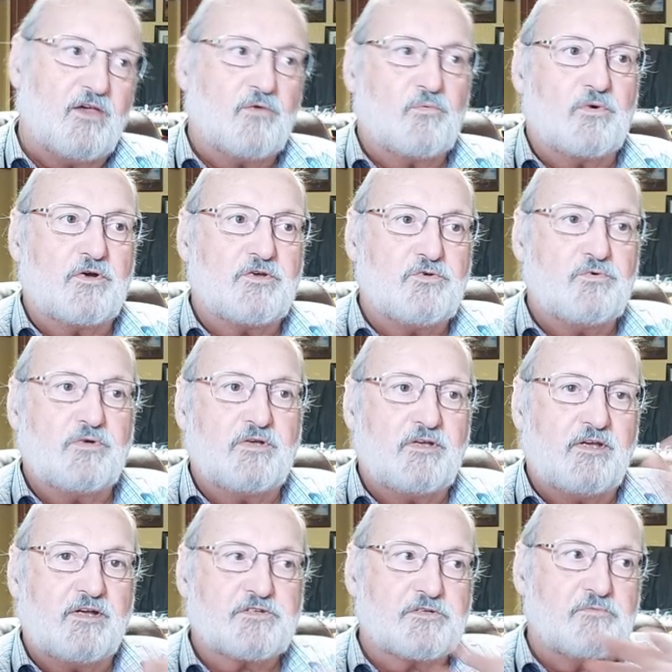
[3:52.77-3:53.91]
where you can
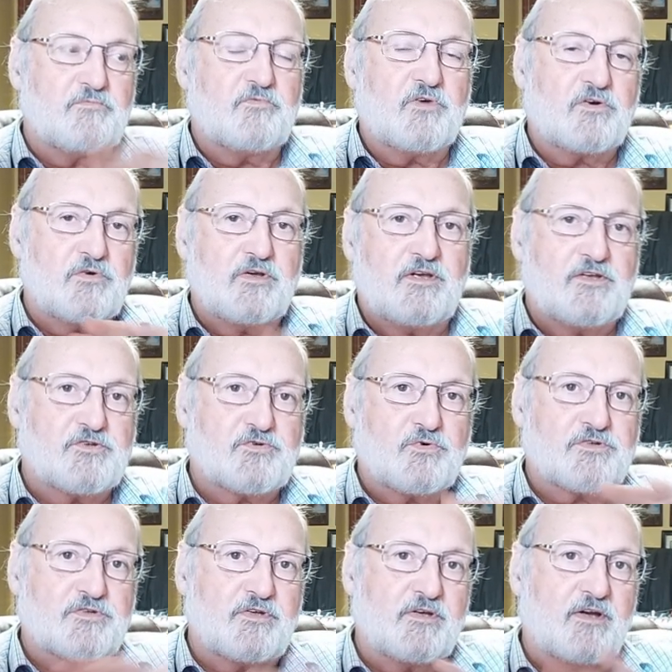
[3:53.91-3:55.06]
get some very
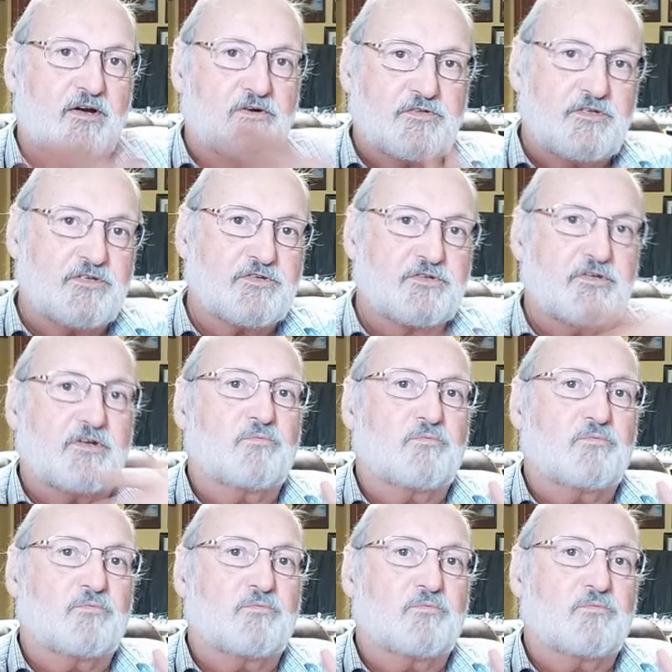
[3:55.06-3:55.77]
interesting artistic